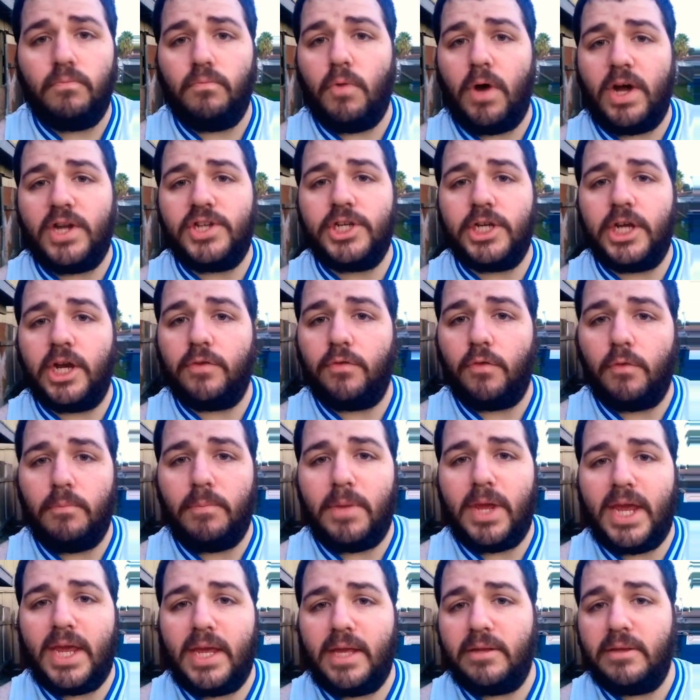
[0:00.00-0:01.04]
watching over
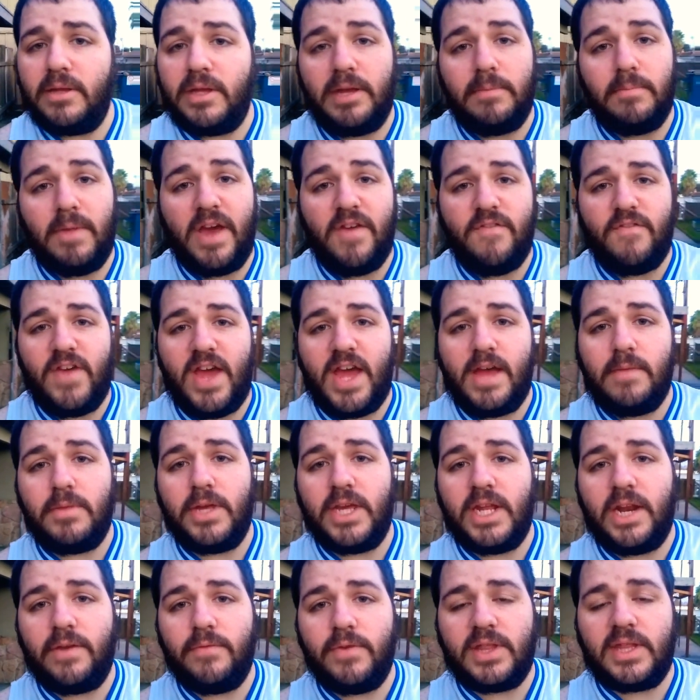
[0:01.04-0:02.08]
me and my family
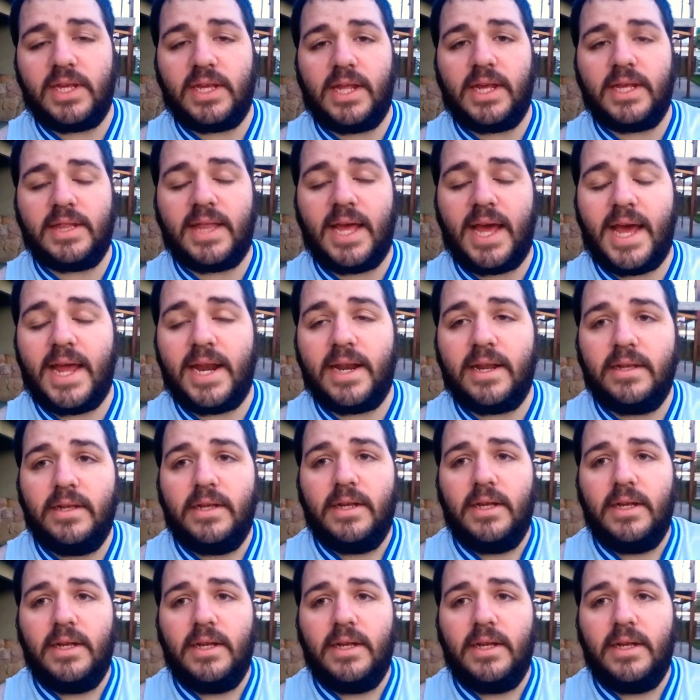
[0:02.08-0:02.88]
and everything like that.